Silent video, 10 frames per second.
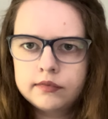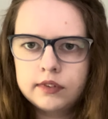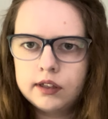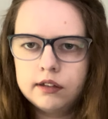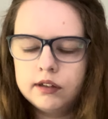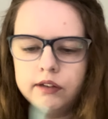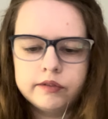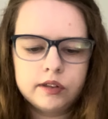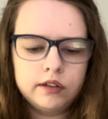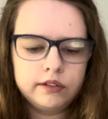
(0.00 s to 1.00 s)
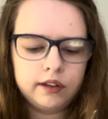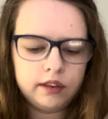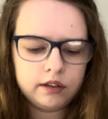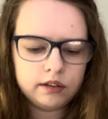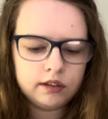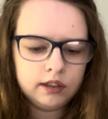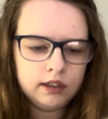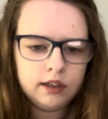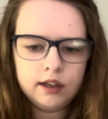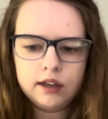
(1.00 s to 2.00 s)
$10 or $11, I think,
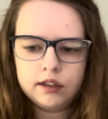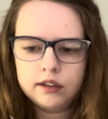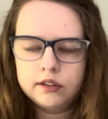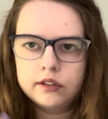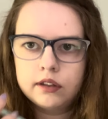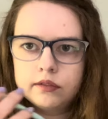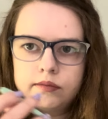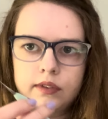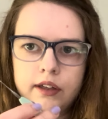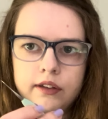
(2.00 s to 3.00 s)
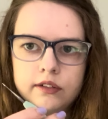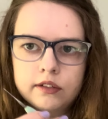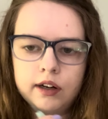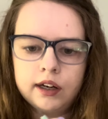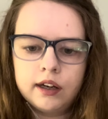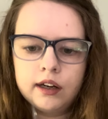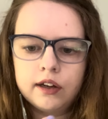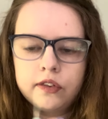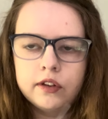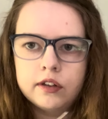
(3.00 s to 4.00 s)
and I think it's great. I like
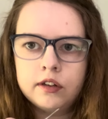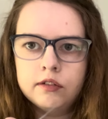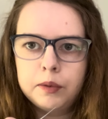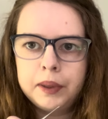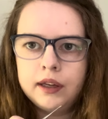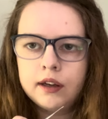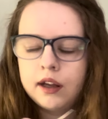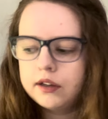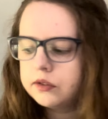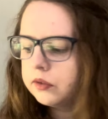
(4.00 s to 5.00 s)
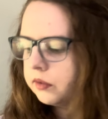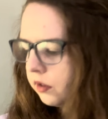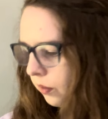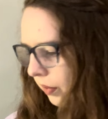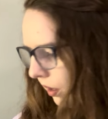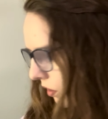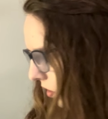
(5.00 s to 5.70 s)
the grippy handle compared